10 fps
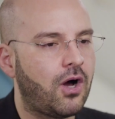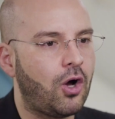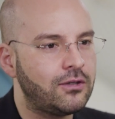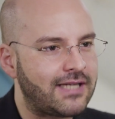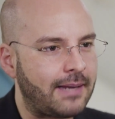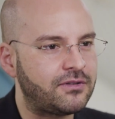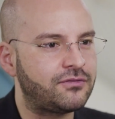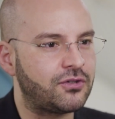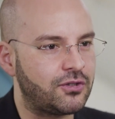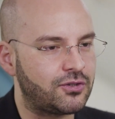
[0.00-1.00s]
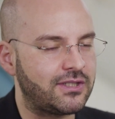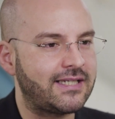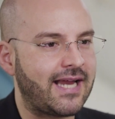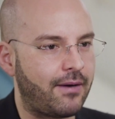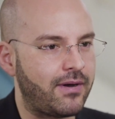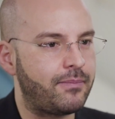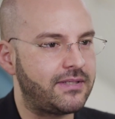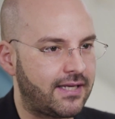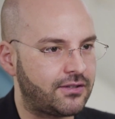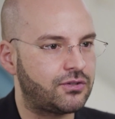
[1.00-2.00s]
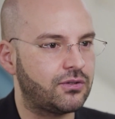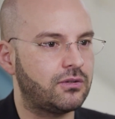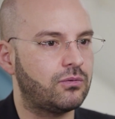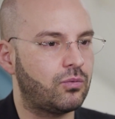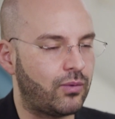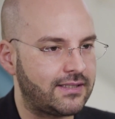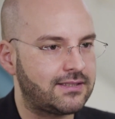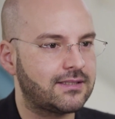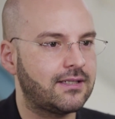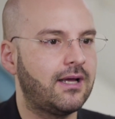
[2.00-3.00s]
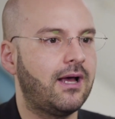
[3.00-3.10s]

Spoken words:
All types of surgery carry potential risk.